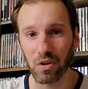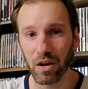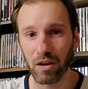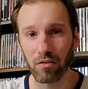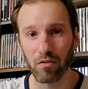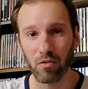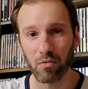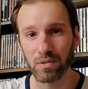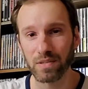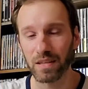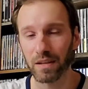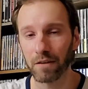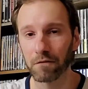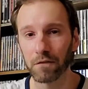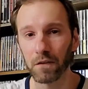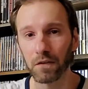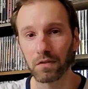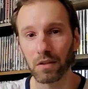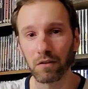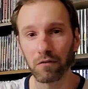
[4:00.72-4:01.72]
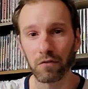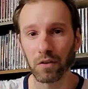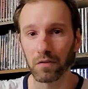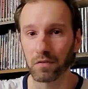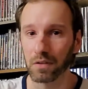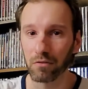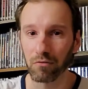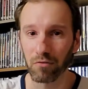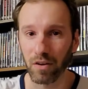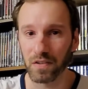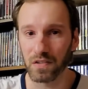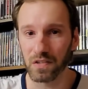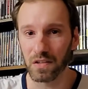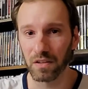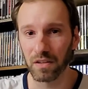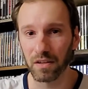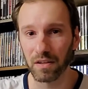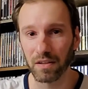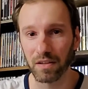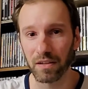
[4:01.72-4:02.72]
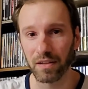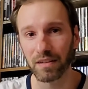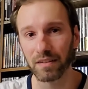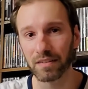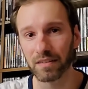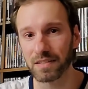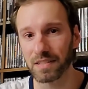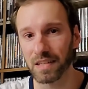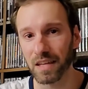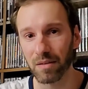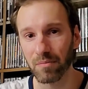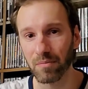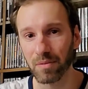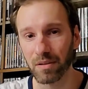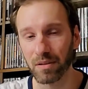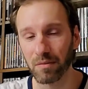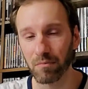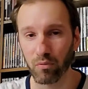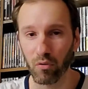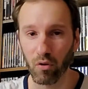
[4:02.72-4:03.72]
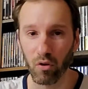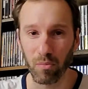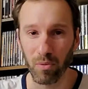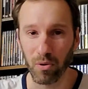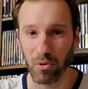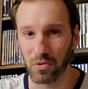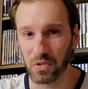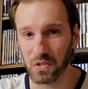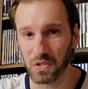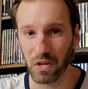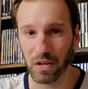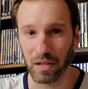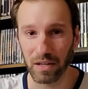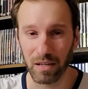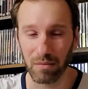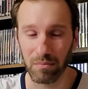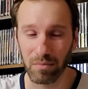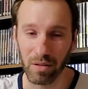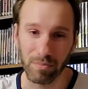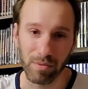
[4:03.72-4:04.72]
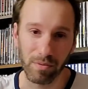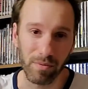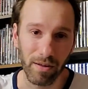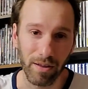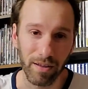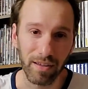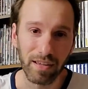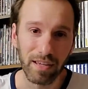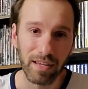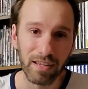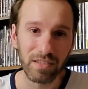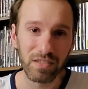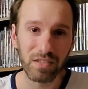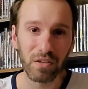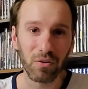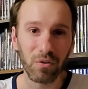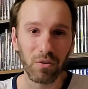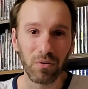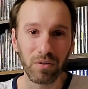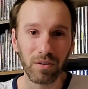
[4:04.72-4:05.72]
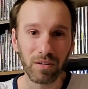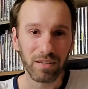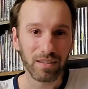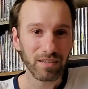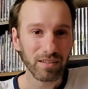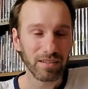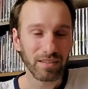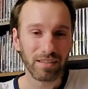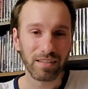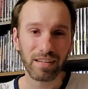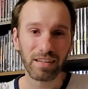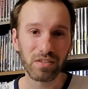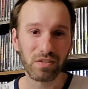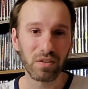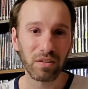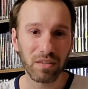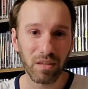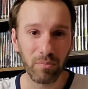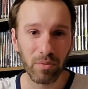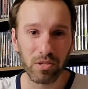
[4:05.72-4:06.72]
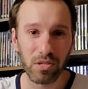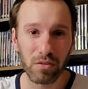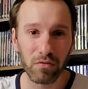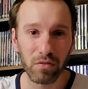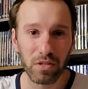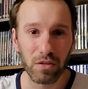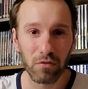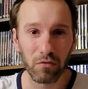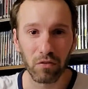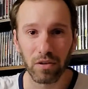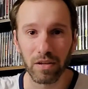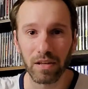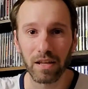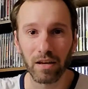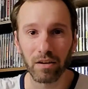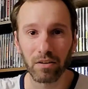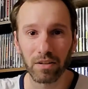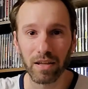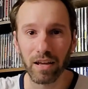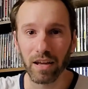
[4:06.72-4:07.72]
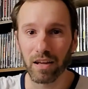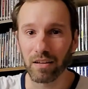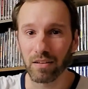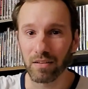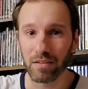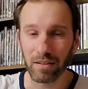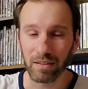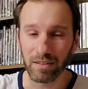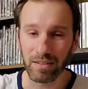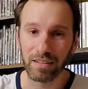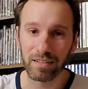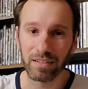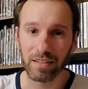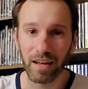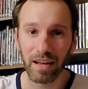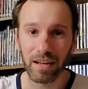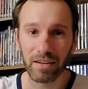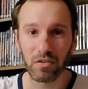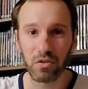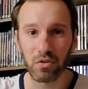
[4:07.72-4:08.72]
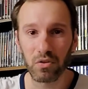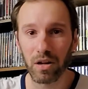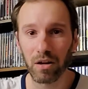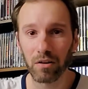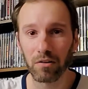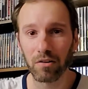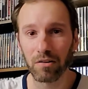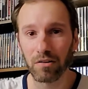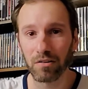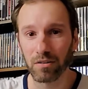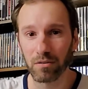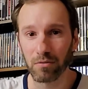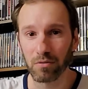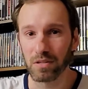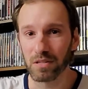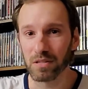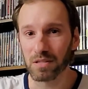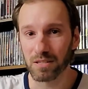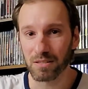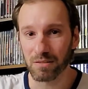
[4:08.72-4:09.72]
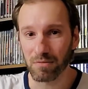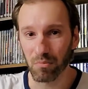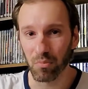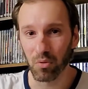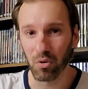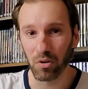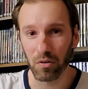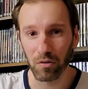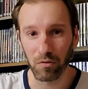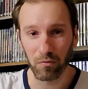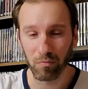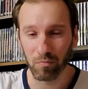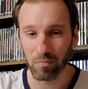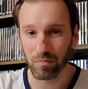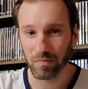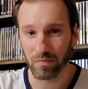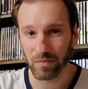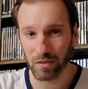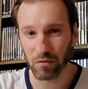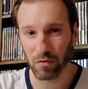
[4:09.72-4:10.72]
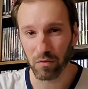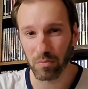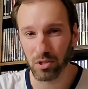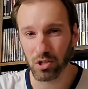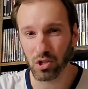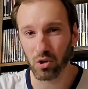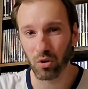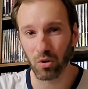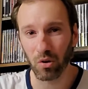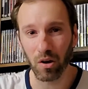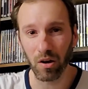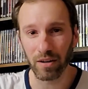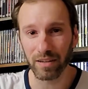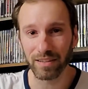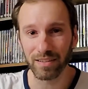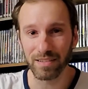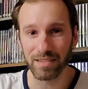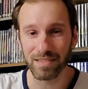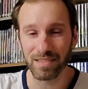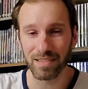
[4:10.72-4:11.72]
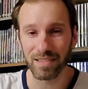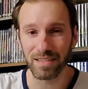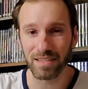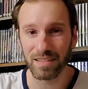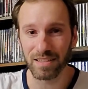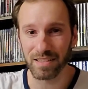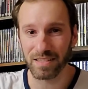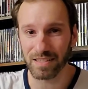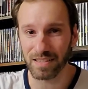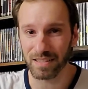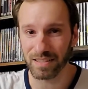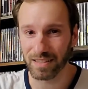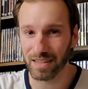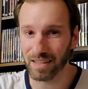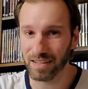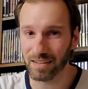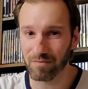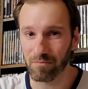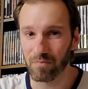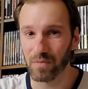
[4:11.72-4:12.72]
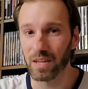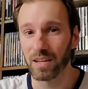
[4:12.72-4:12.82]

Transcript: Era was like 50 50 wrestling, entertainment, promos, talking, blah, blah, blah. So it's not that much of a different now. Yeah, it, the Attitude Era, it was more for mature audiences and they